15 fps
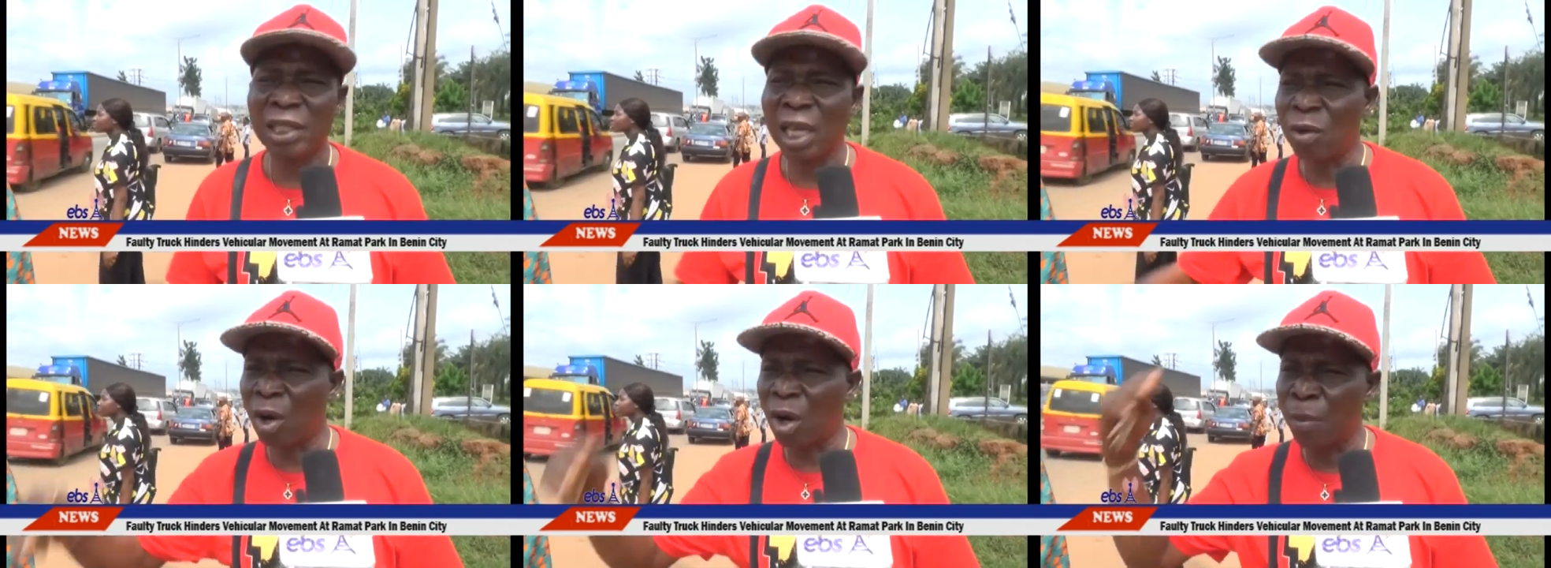
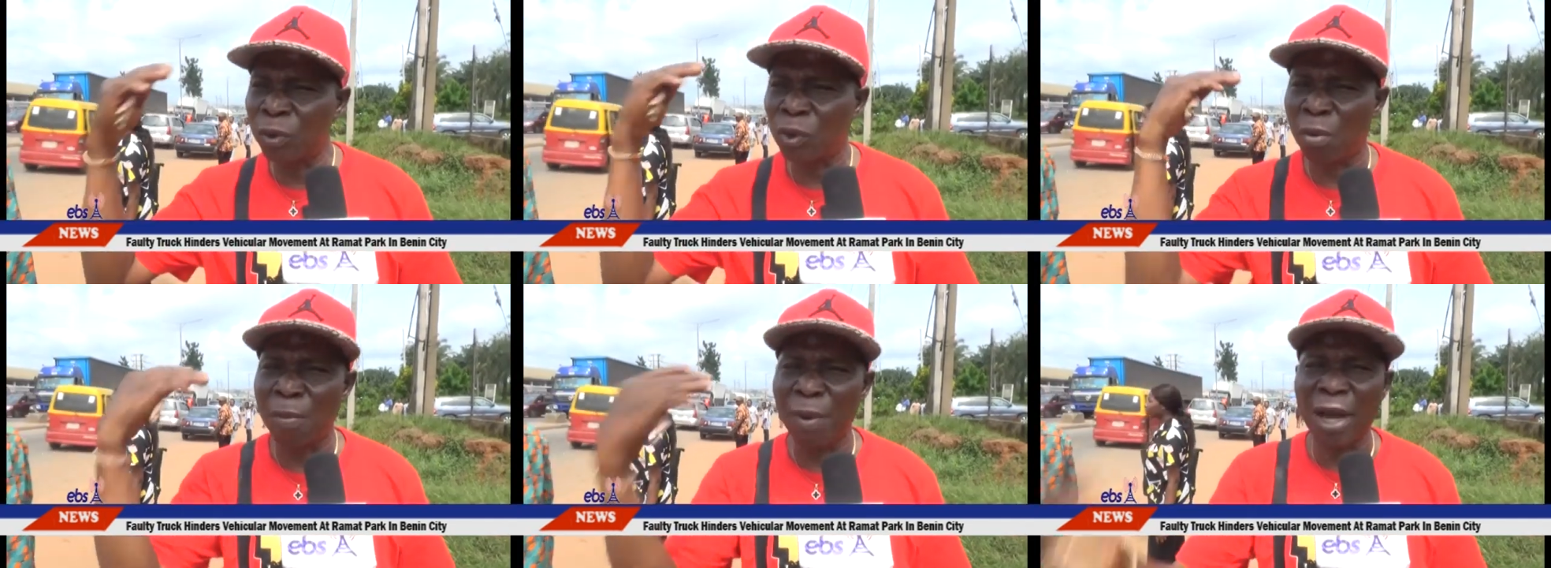Anytime you're coming
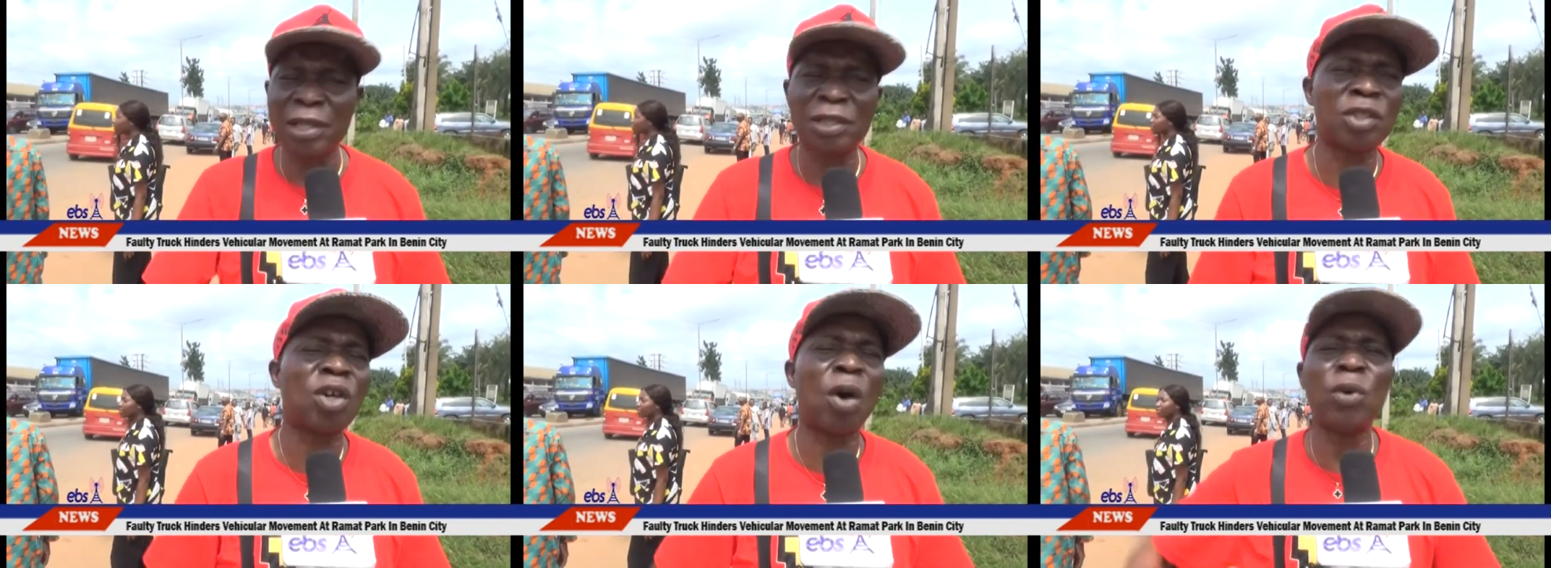to Kubai,
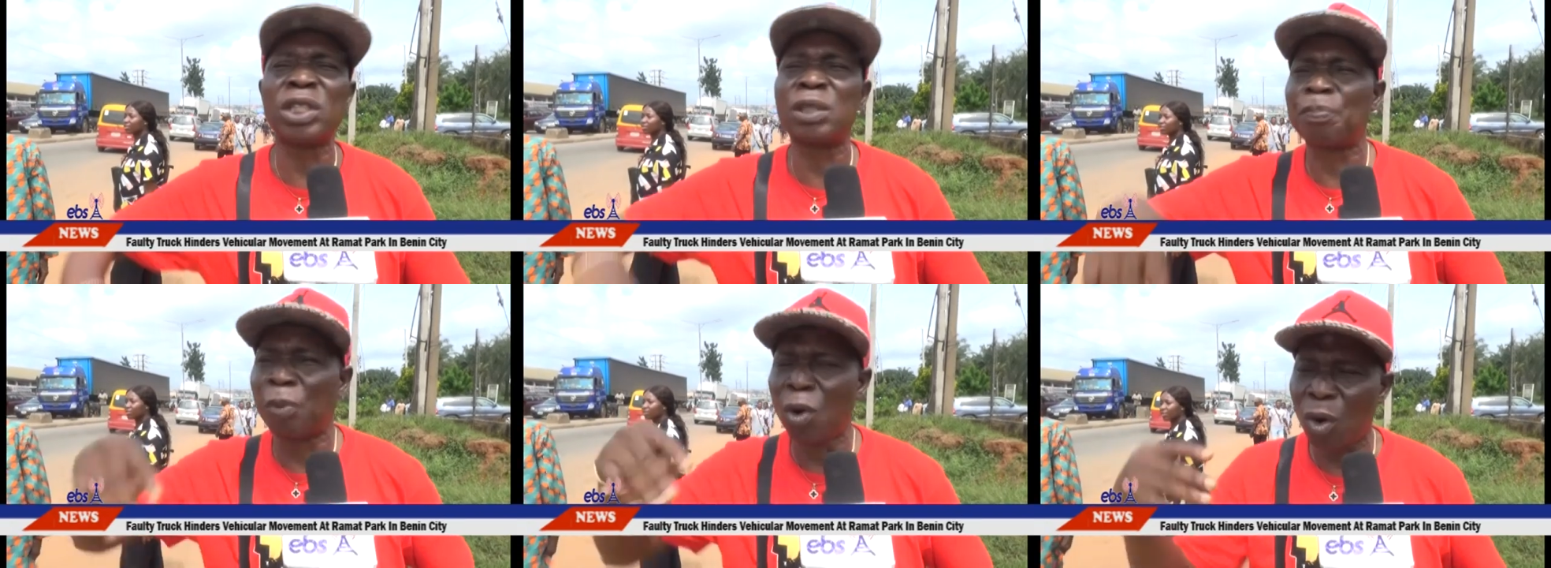it's
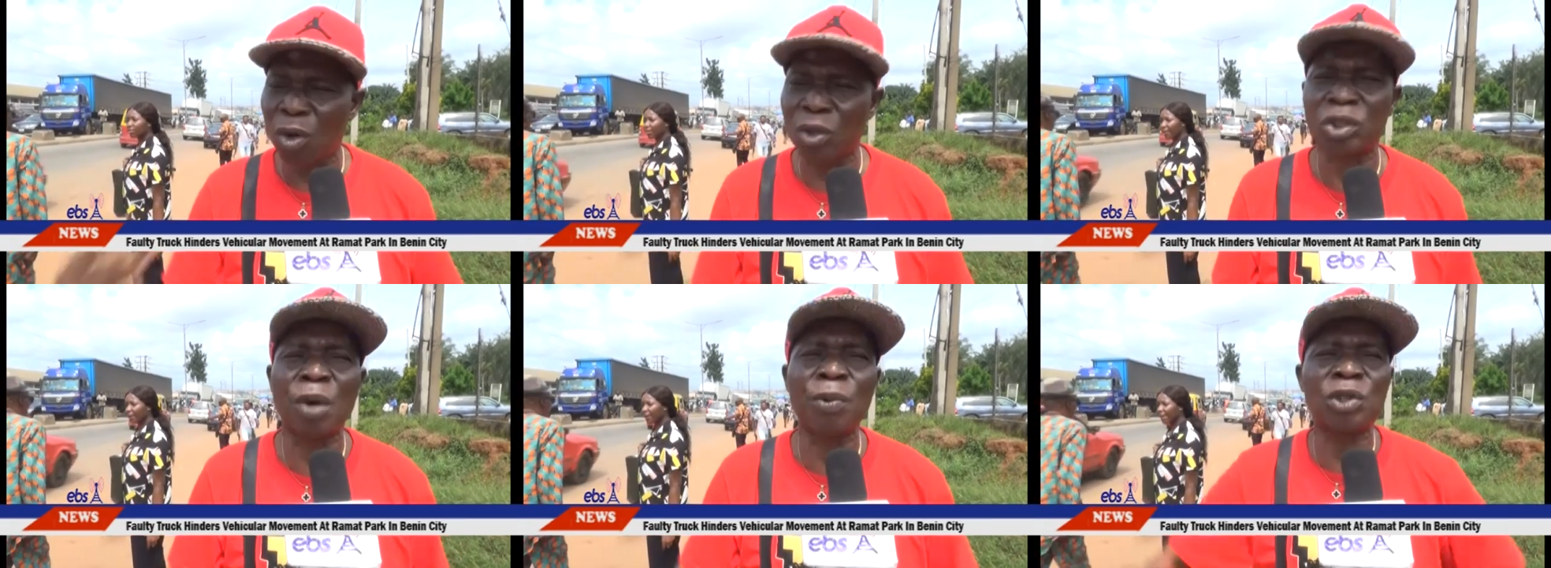always
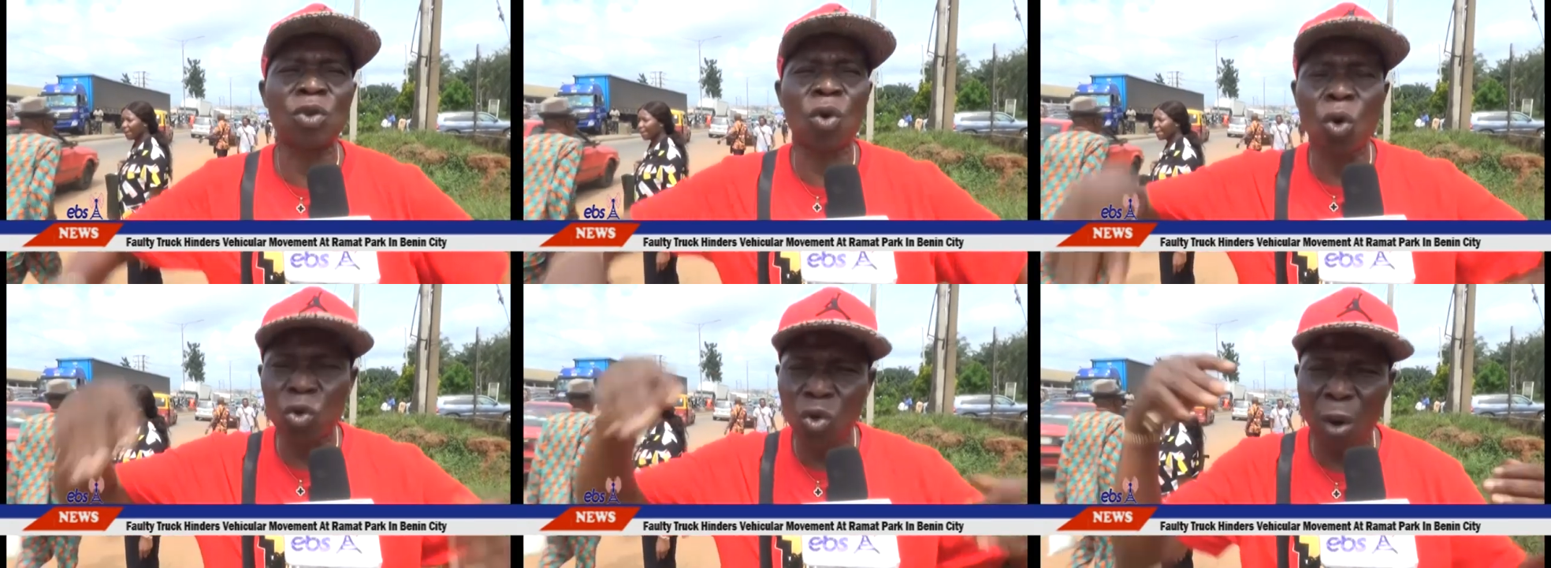blocked. It's always
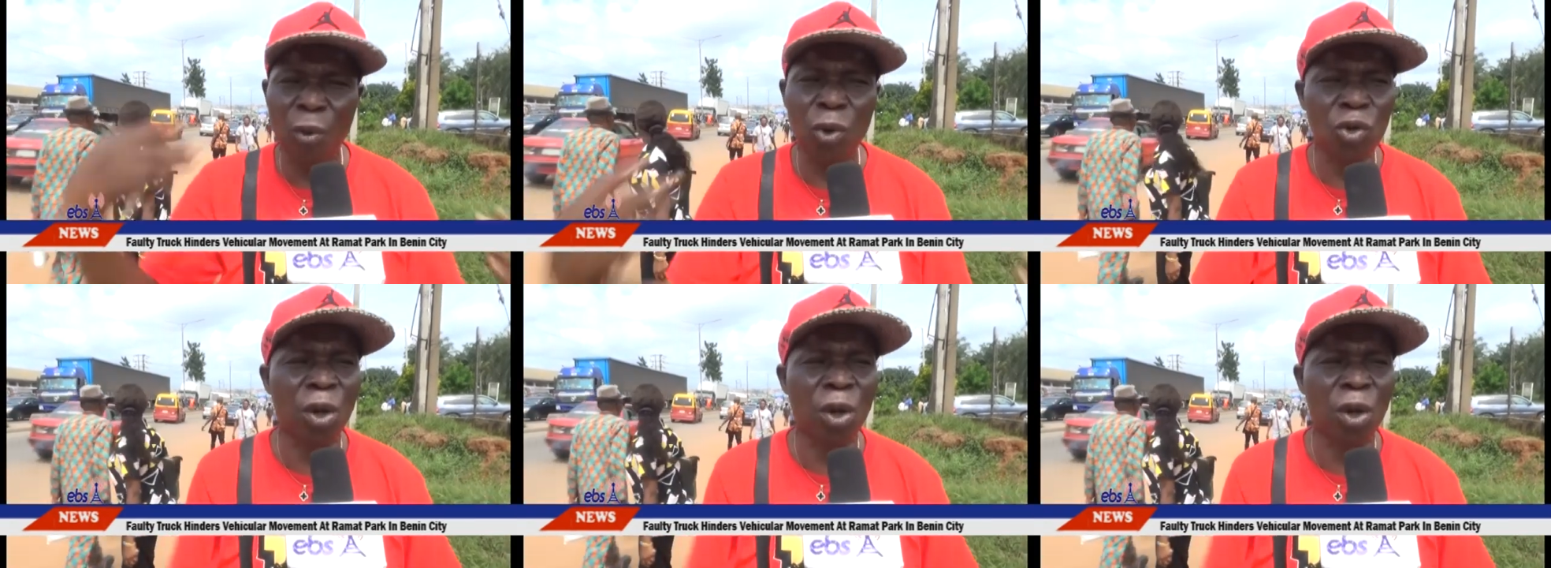hold up.